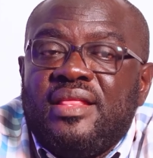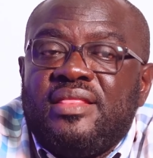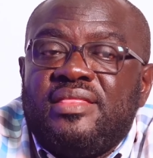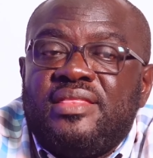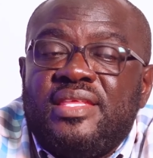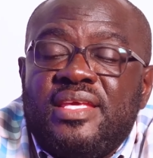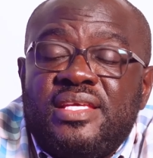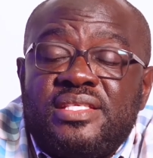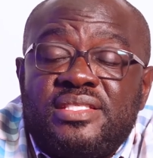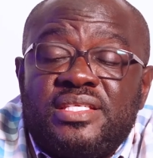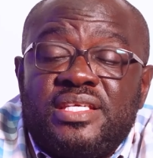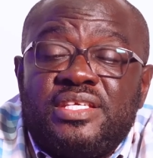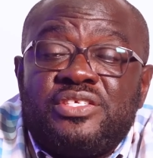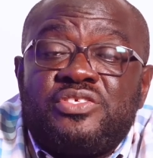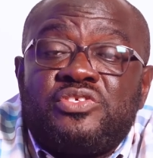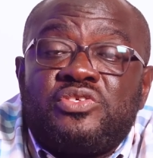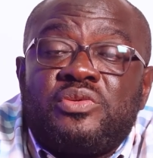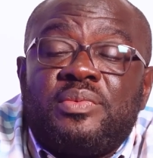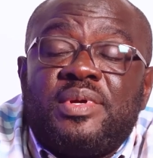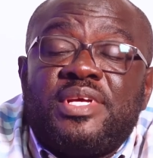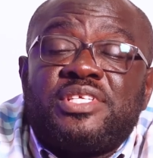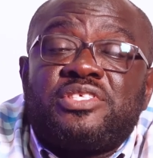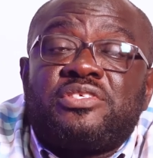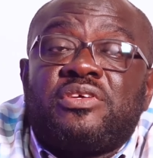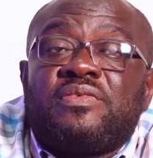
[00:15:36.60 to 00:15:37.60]
These
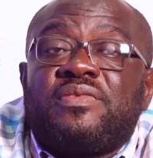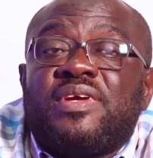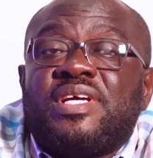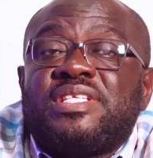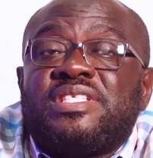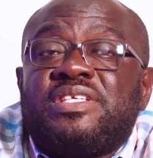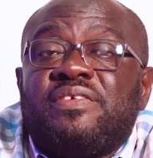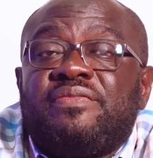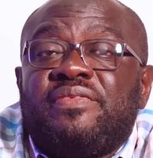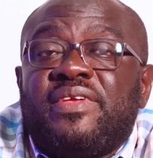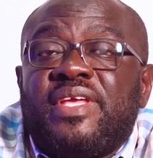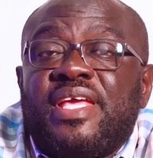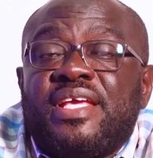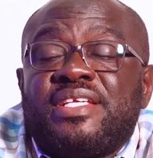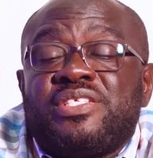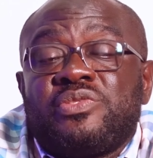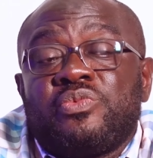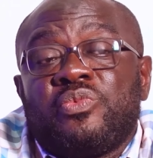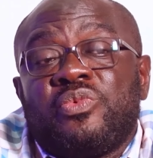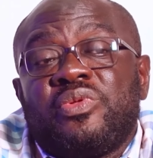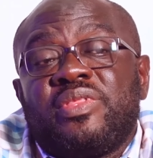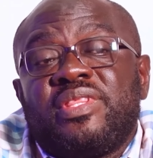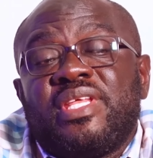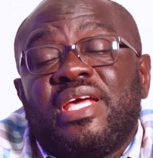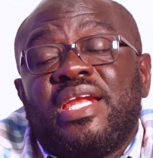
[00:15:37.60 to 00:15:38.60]
instruments of ratification
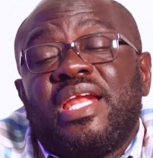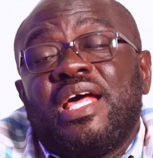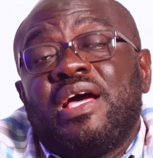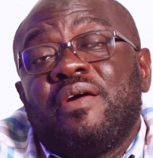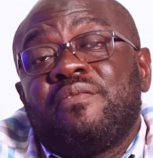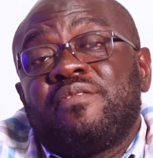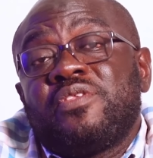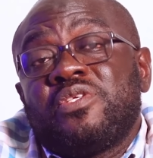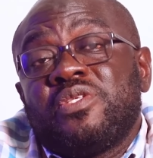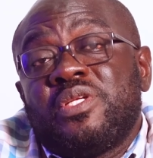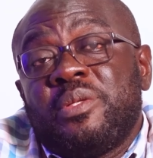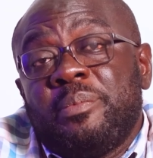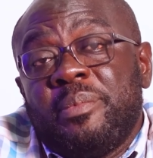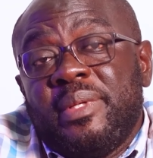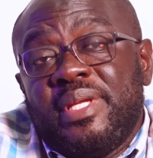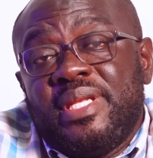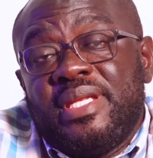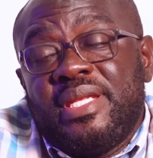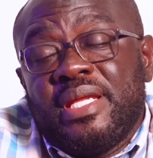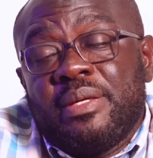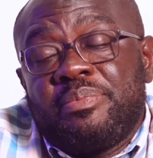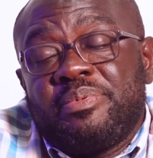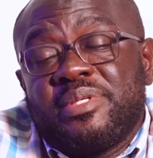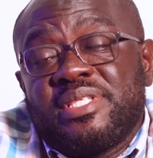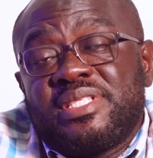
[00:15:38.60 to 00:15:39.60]
will then have to be
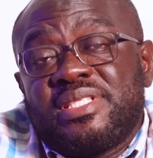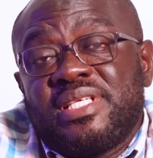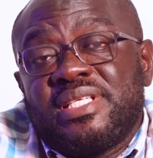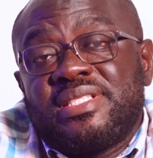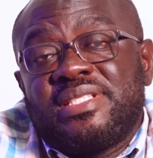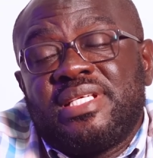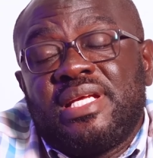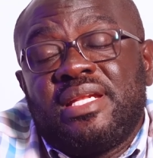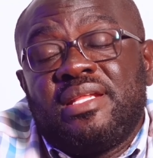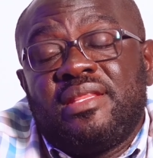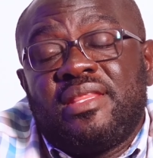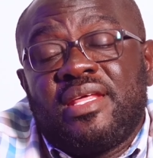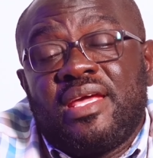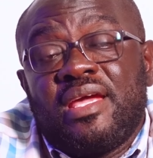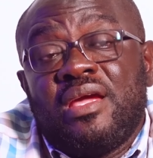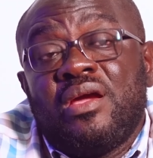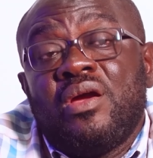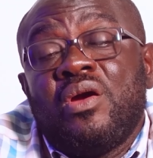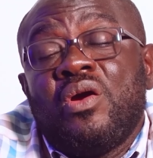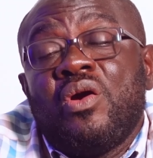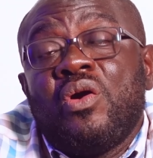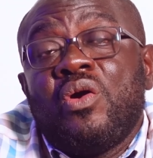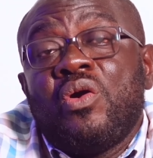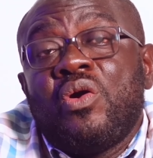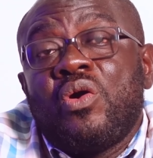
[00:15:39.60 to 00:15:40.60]
deposited there
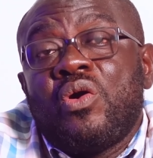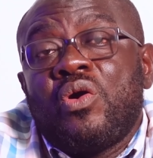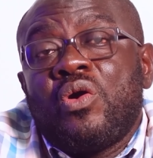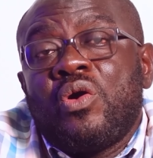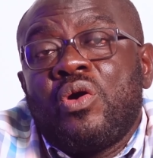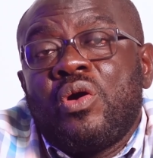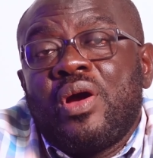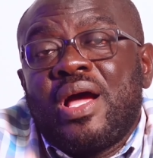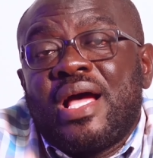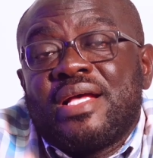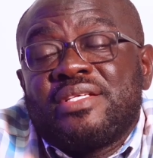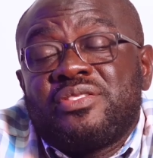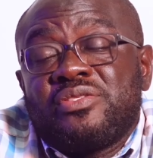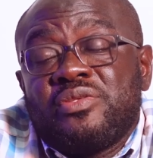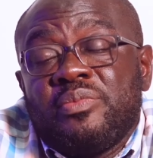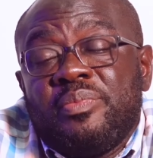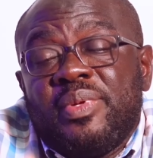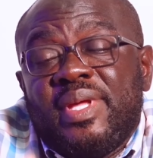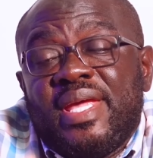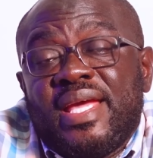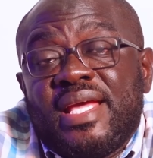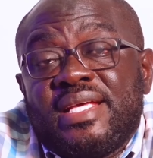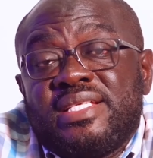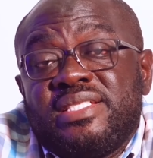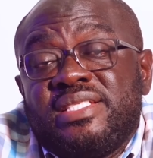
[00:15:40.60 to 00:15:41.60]
or has to
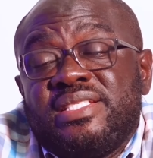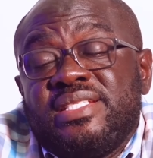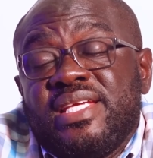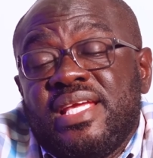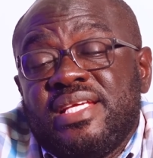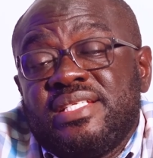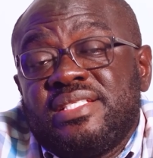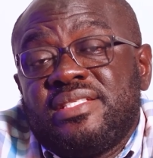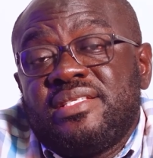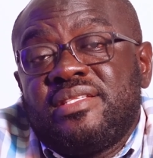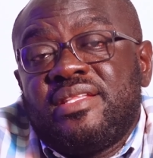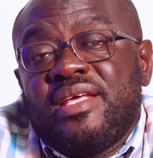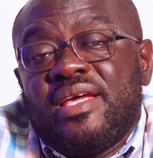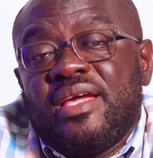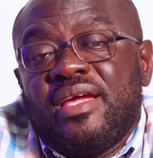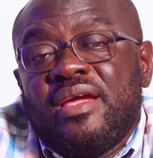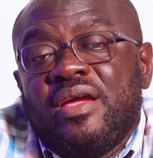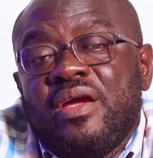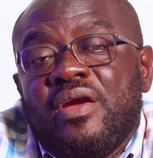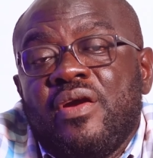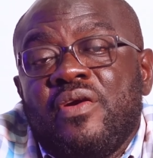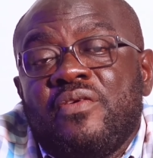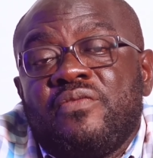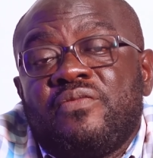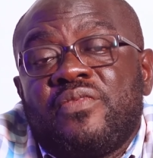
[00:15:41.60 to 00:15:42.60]
be exchanged there
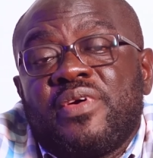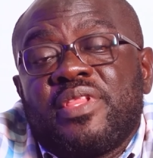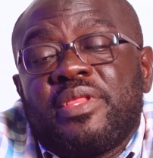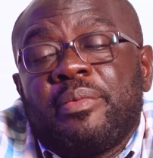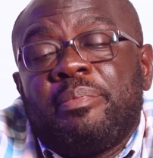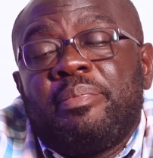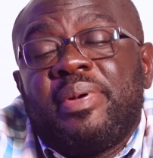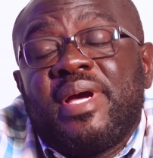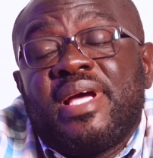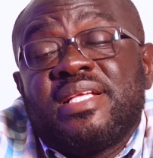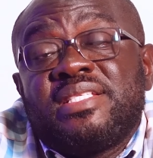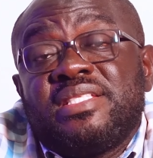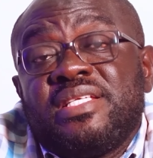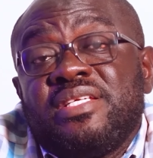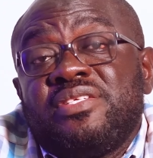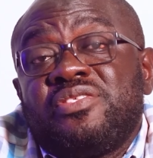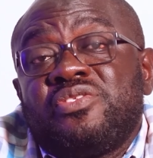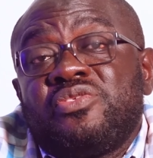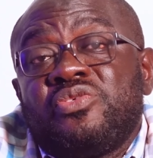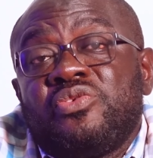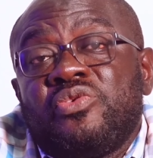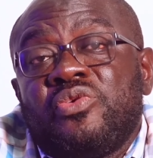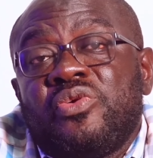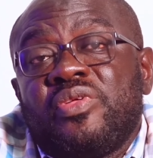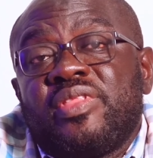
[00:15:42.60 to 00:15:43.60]
for the parties
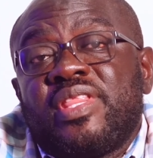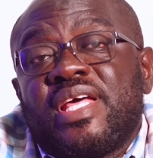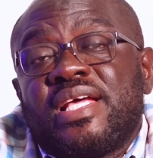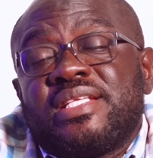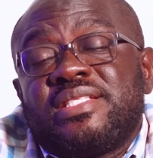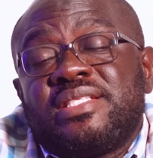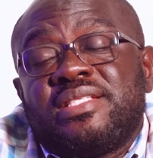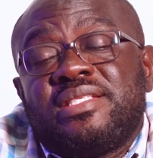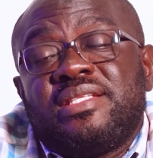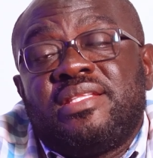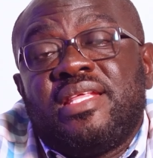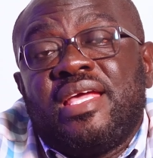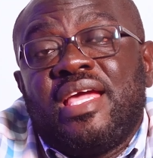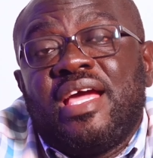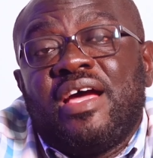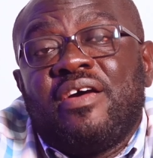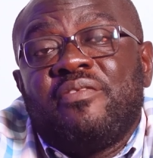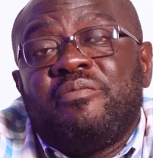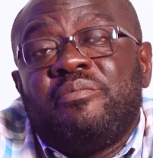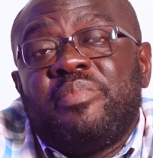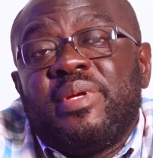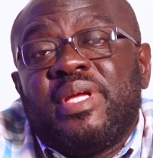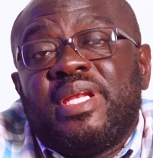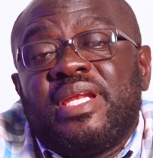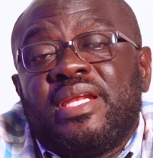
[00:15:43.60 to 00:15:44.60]
to know that
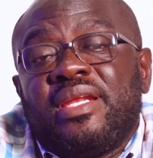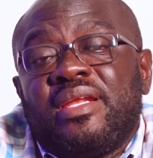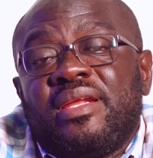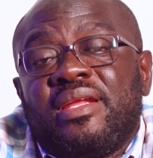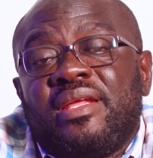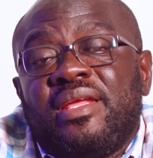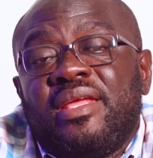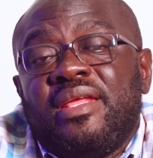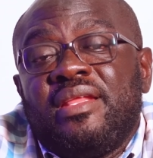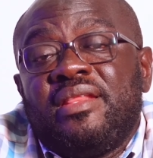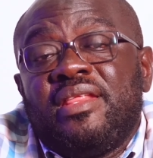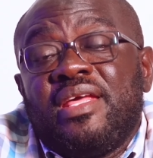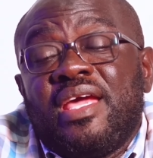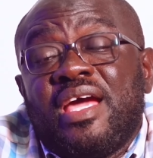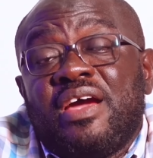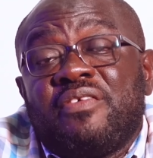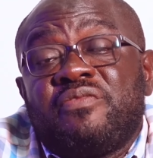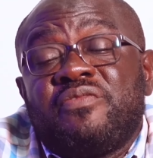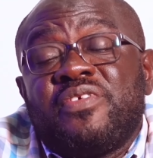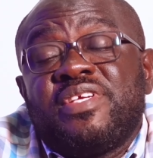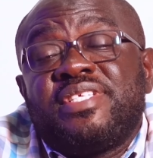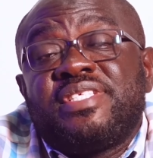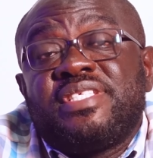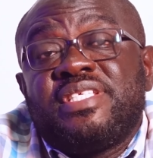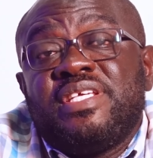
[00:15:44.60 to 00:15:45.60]
they have
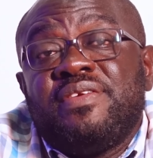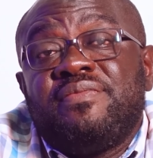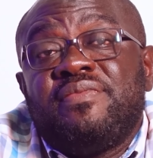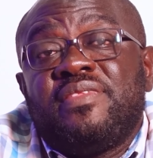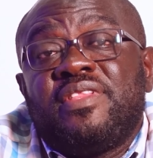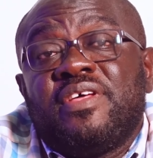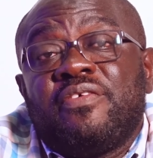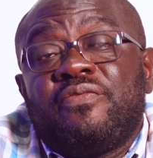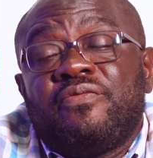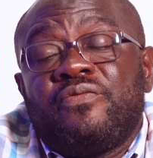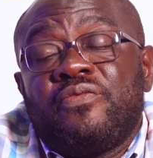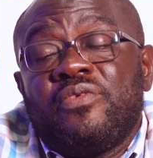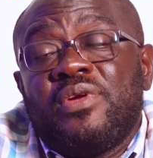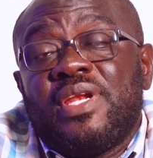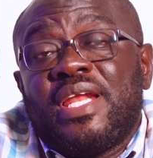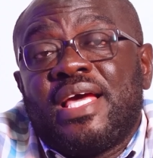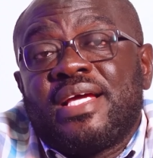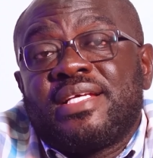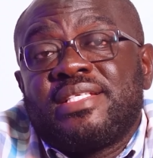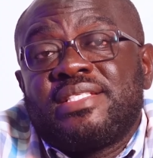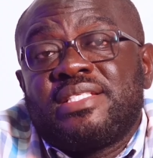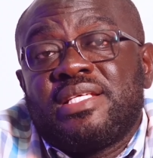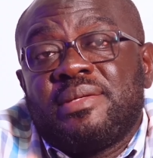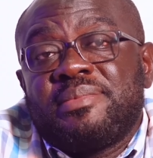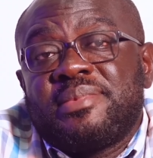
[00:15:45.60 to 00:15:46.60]
received the full
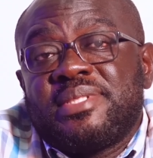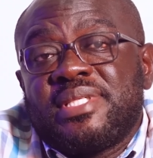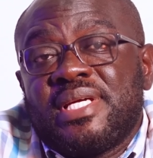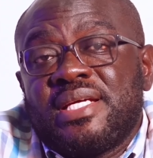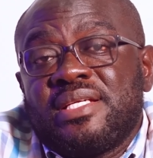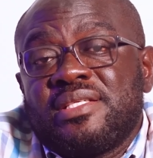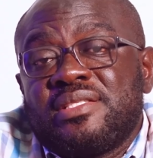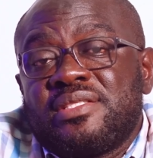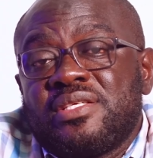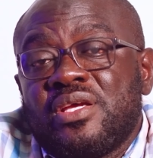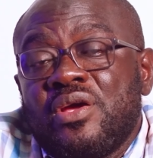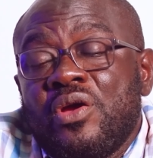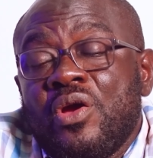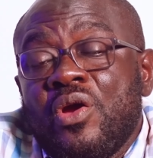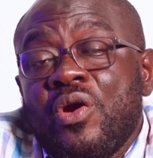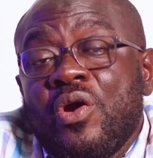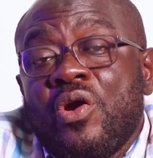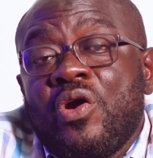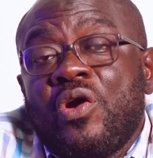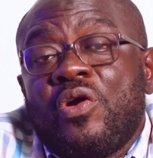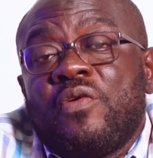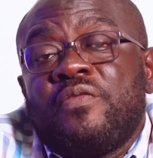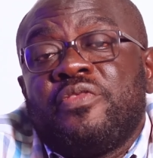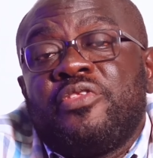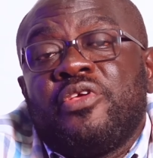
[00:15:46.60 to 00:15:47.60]
acceptance
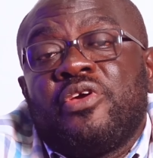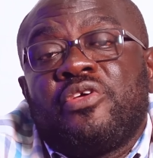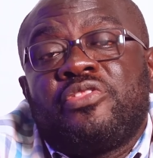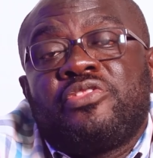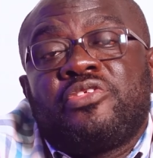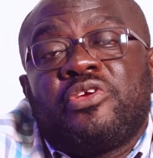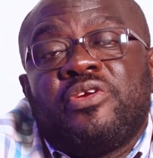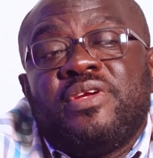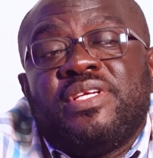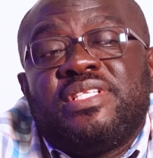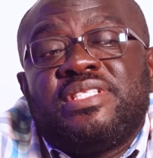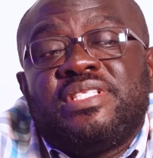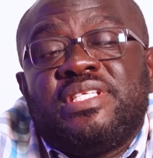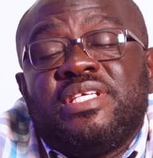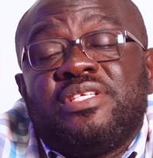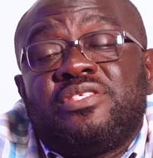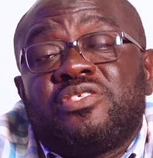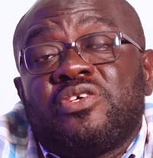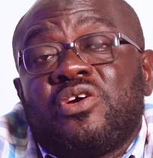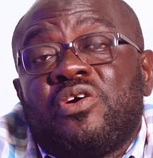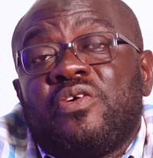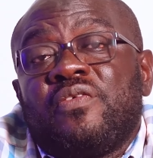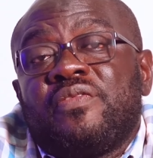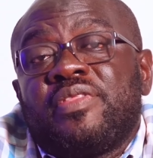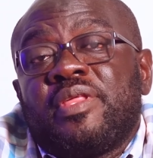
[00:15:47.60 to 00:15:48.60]
of the authorities
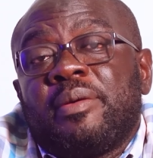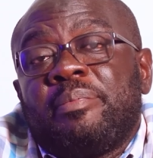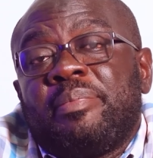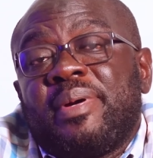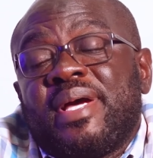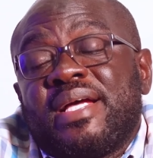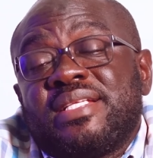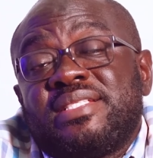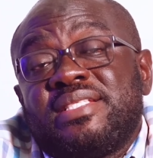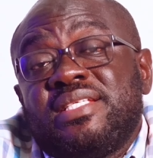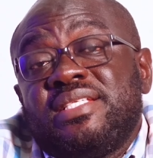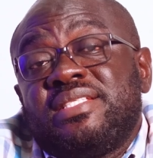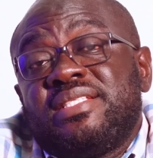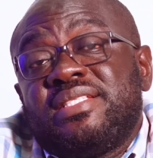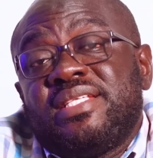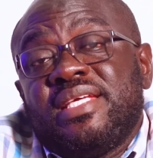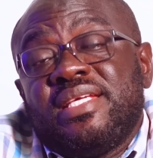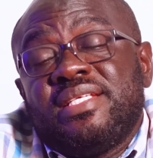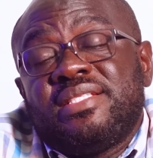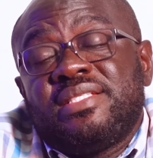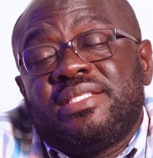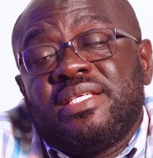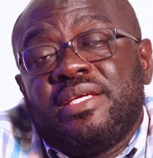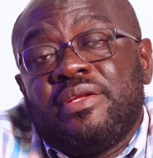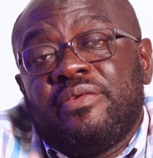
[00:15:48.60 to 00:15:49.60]
of the party
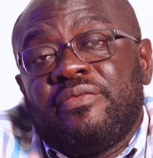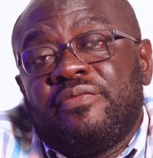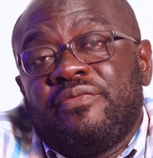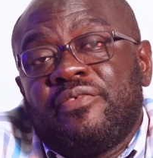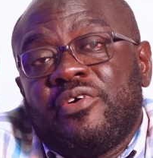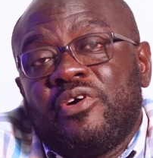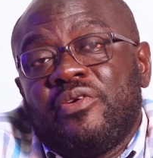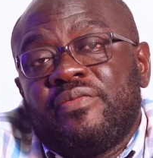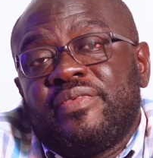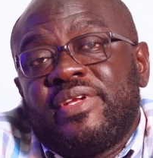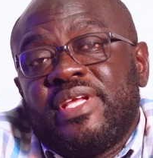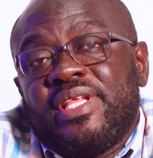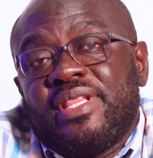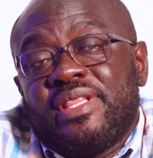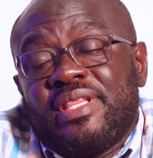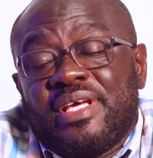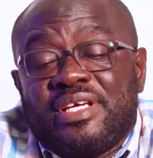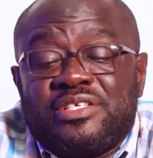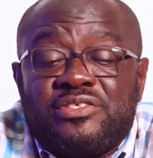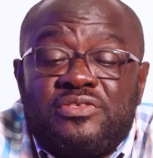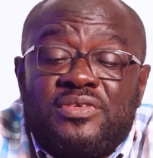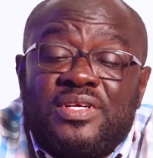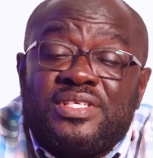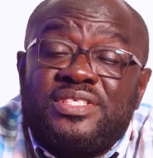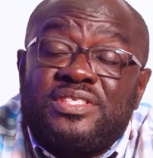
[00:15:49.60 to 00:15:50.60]
states involved in
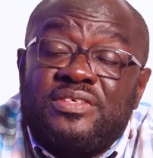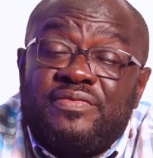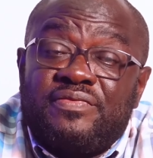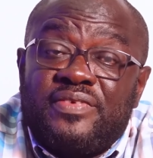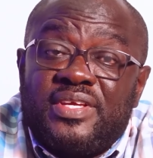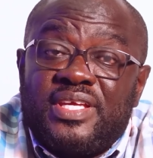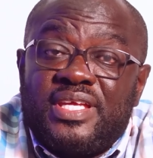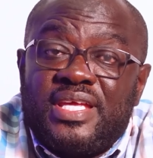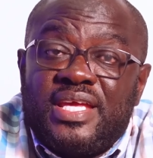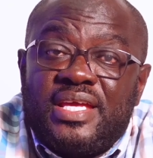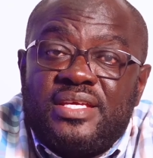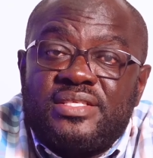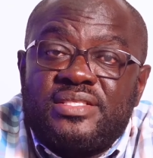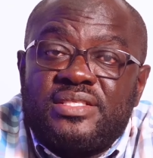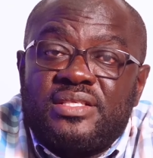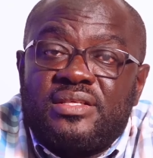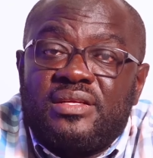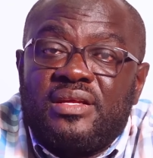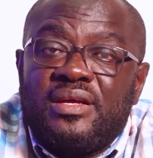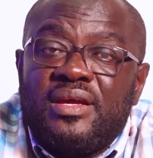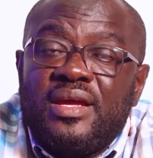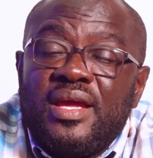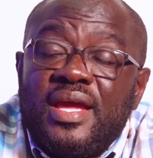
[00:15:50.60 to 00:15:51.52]
that ratification.